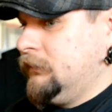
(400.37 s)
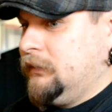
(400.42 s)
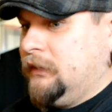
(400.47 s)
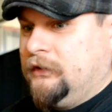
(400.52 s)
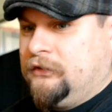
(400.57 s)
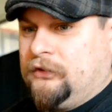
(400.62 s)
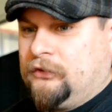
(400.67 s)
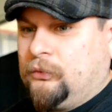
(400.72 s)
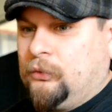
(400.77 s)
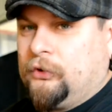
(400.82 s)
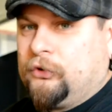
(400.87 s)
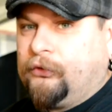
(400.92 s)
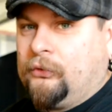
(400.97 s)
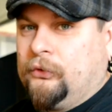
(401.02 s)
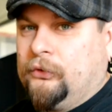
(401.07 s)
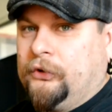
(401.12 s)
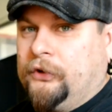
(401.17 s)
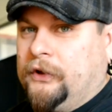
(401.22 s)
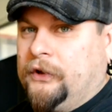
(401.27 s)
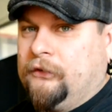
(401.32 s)
It just works
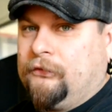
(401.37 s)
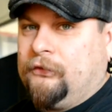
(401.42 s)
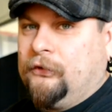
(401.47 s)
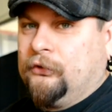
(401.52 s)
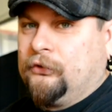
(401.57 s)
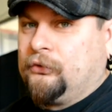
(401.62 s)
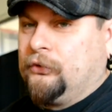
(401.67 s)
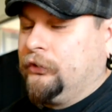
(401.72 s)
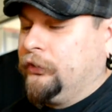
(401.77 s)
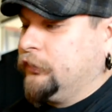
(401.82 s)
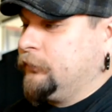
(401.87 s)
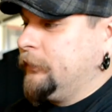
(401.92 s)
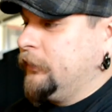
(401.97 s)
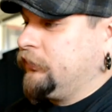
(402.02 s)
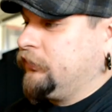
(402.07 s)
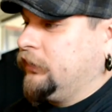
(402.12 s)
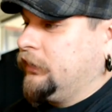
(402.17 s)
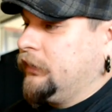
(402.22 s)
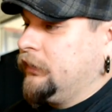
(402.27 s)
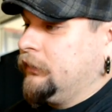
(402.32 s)
really good. It feels really good,
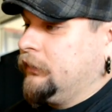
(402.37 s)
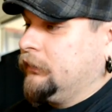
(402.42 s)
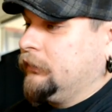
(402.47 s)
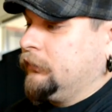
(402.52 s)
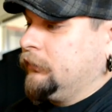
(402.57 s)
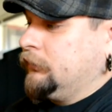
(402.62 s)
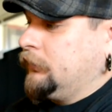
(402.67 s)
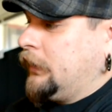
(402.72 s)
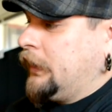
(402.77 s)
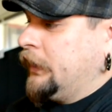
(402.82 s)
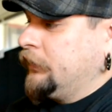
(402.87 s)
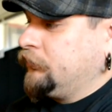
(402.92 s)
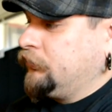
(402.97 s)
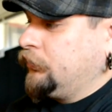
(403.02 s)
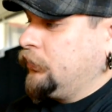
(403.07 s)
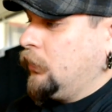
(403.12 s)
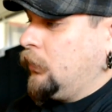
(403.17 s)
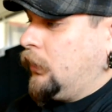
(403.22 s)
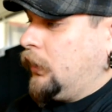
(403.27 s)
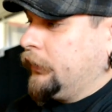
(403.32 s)
especially as you
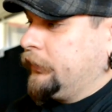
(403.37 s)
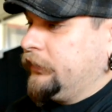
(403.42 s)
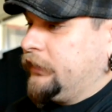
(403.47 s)
go on.